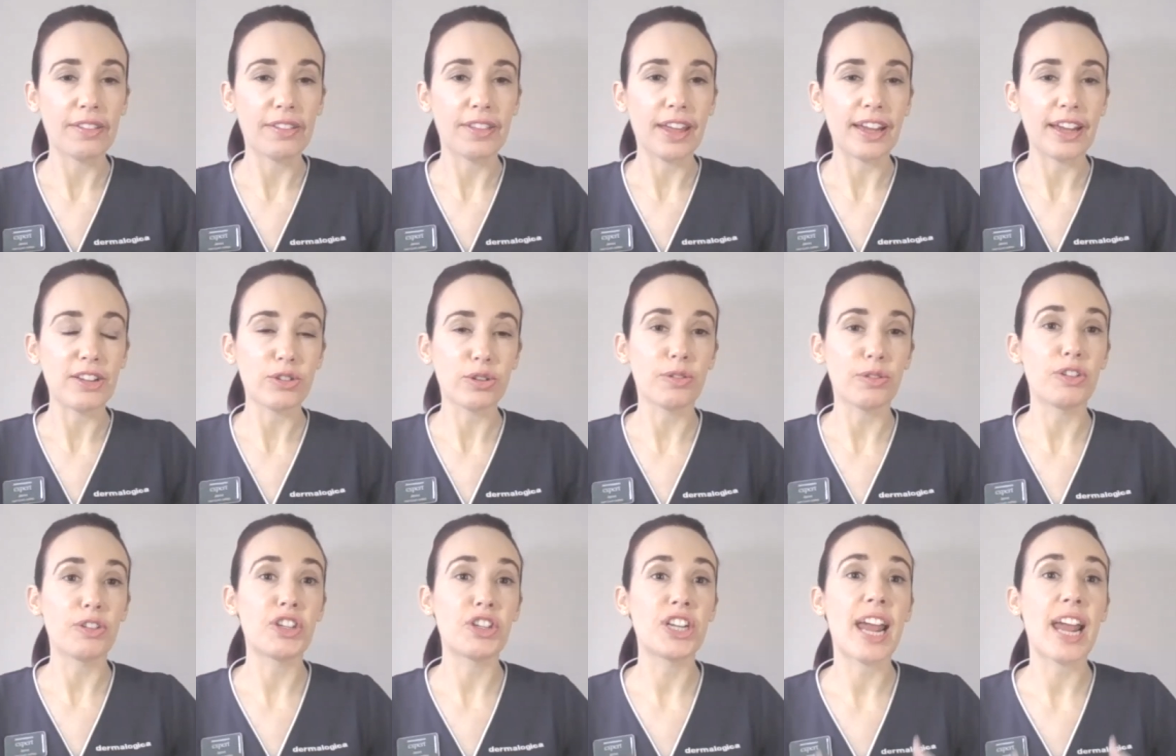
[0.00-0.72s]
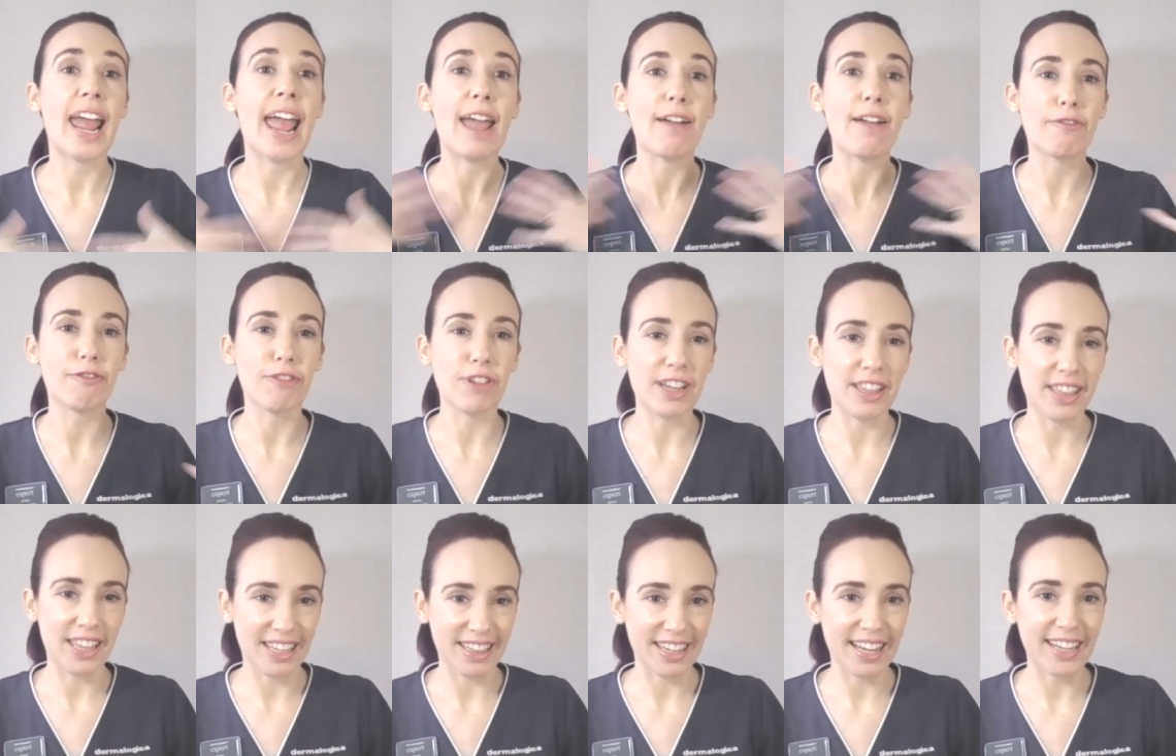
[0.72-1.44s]
they sort of share
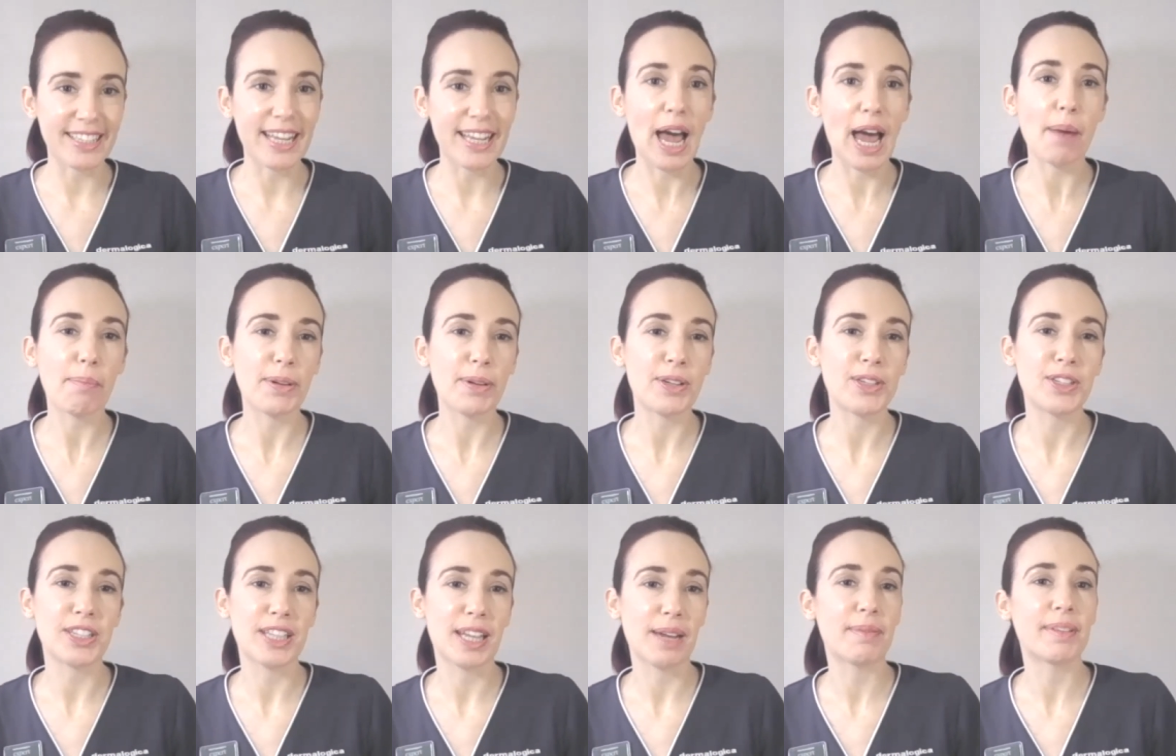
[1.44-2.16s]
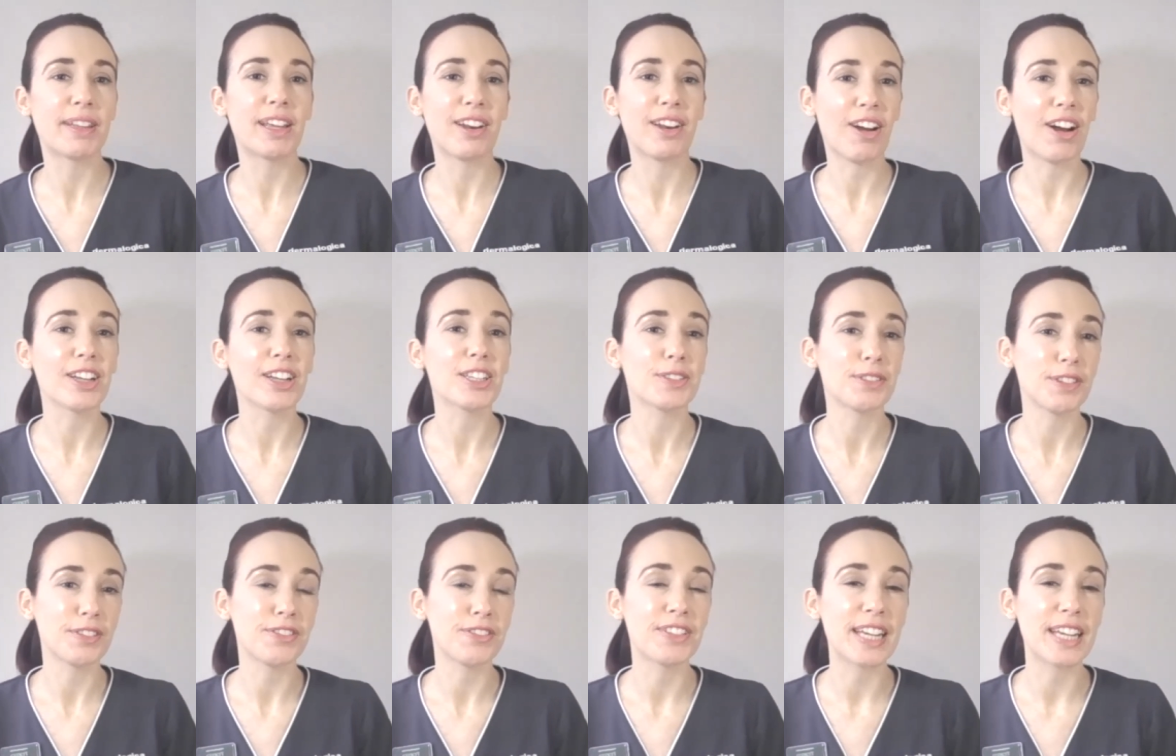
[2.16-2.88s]
everything that's happened to them in the last
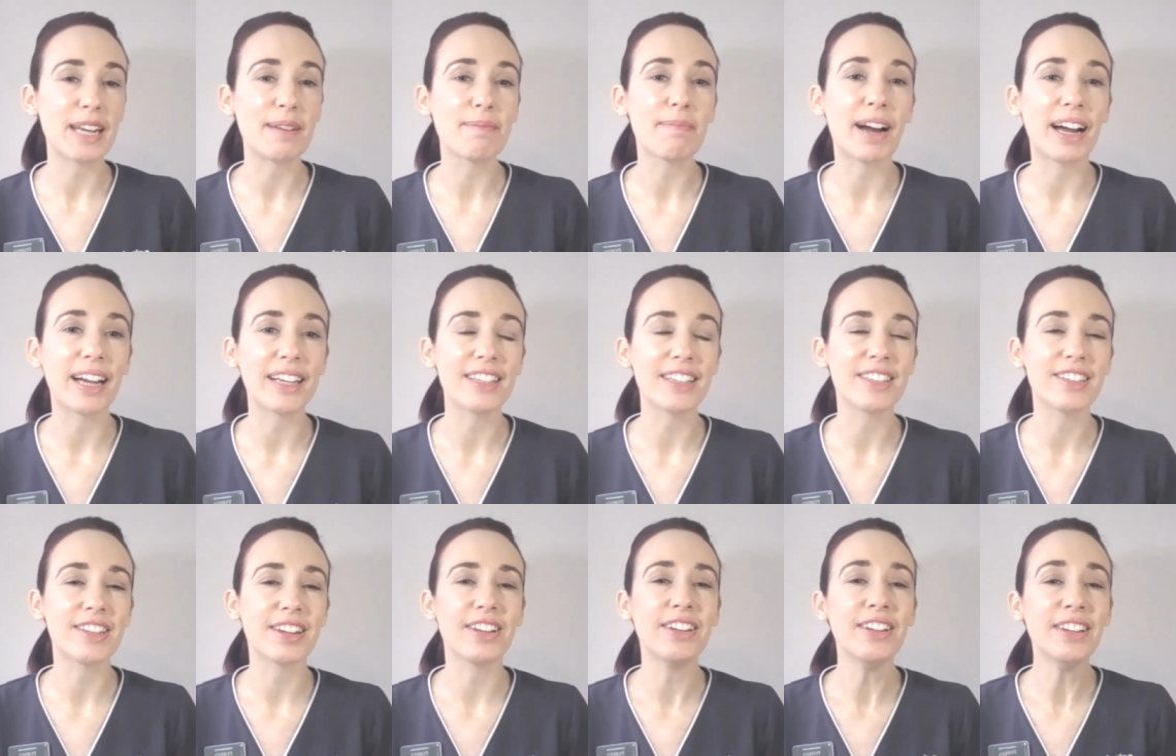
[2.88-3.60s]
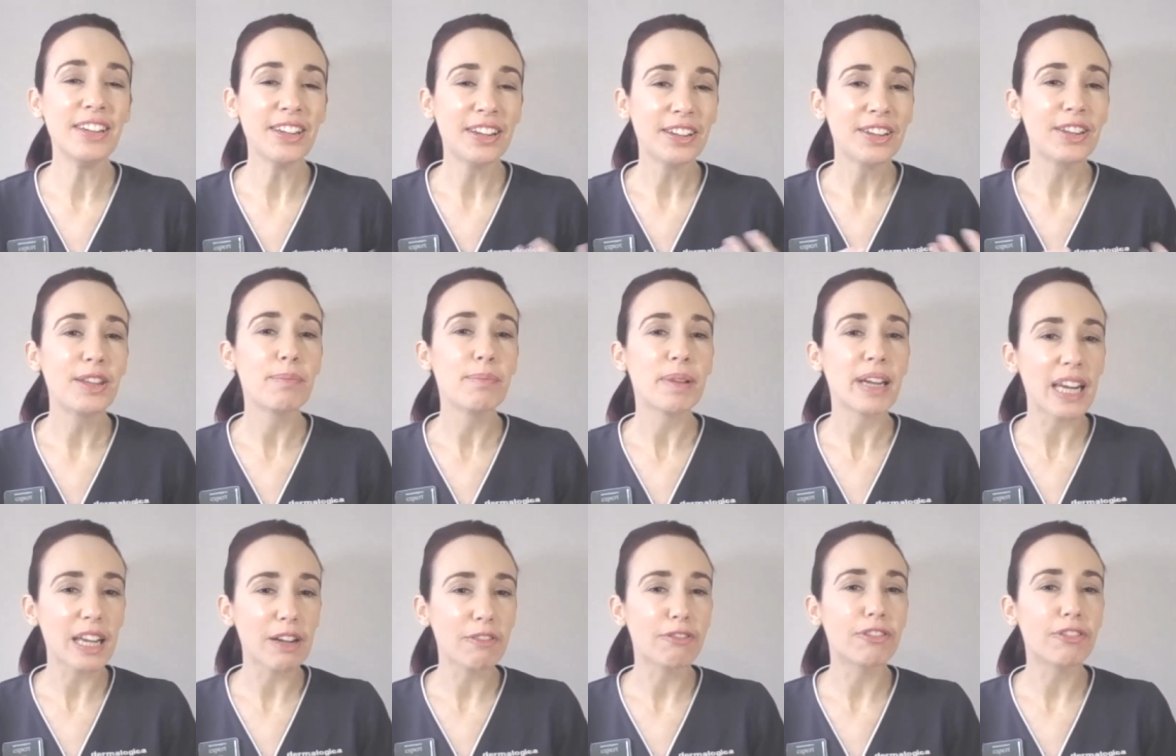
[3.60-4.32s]
15 months. So the
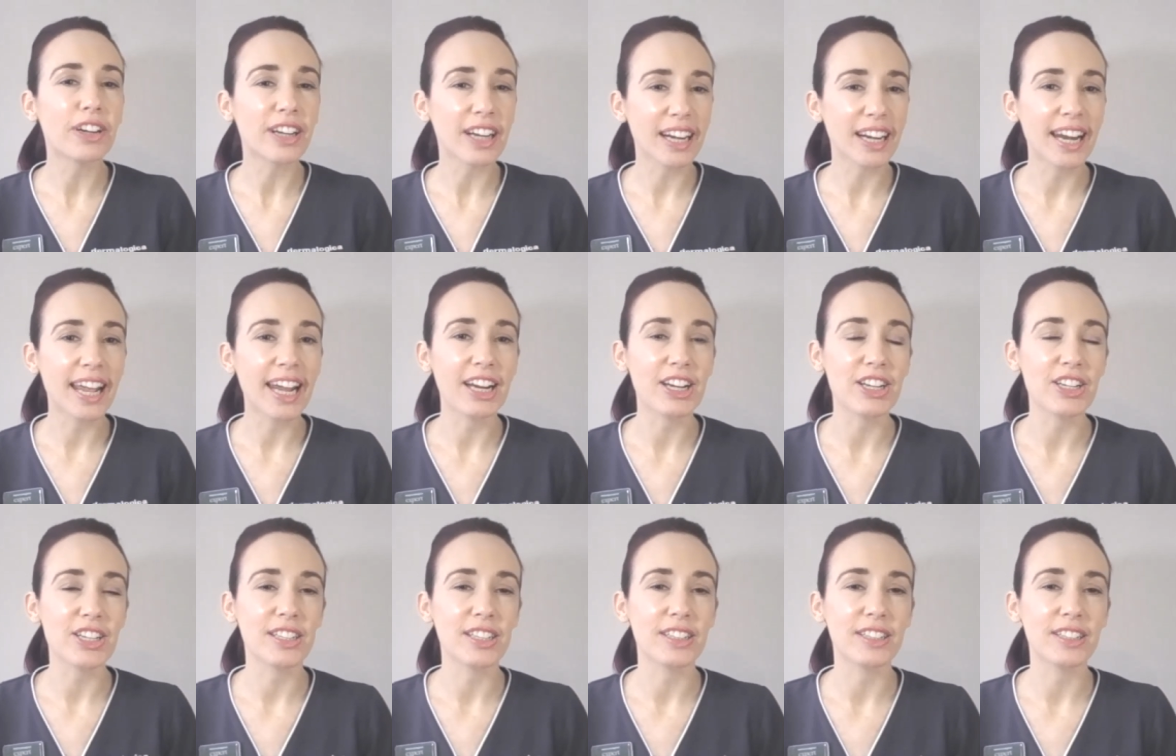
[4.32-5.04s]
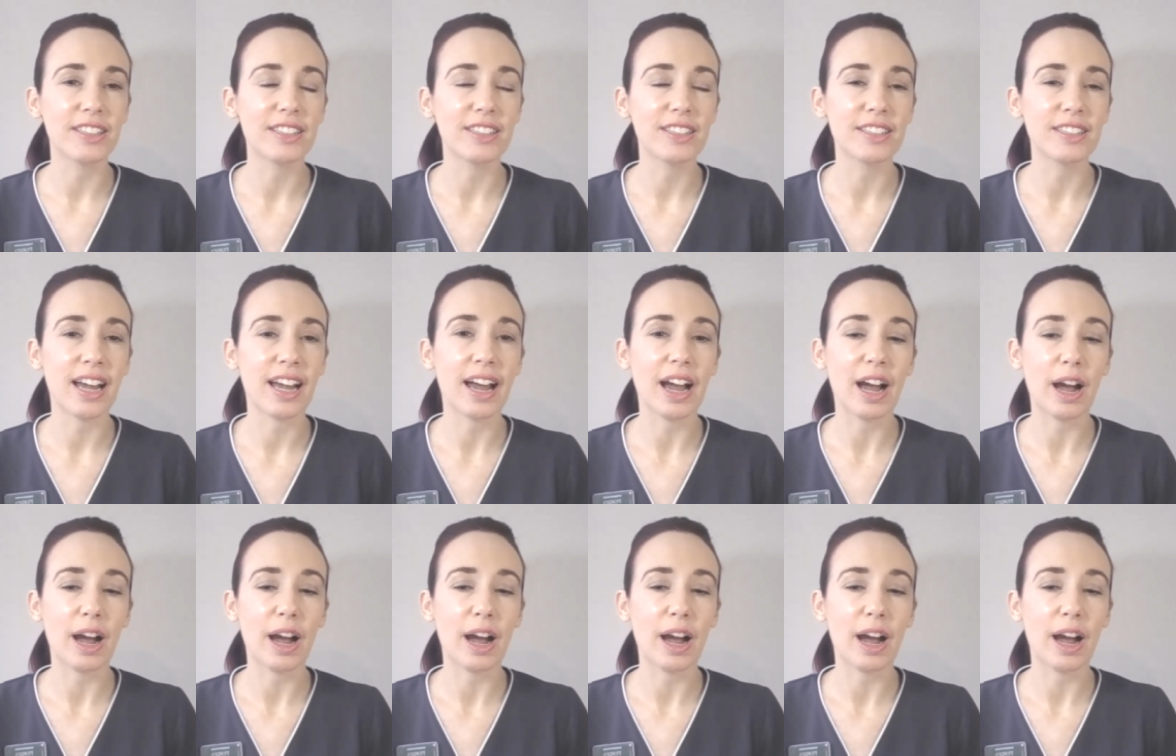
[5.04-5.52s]
Meaningful Connections,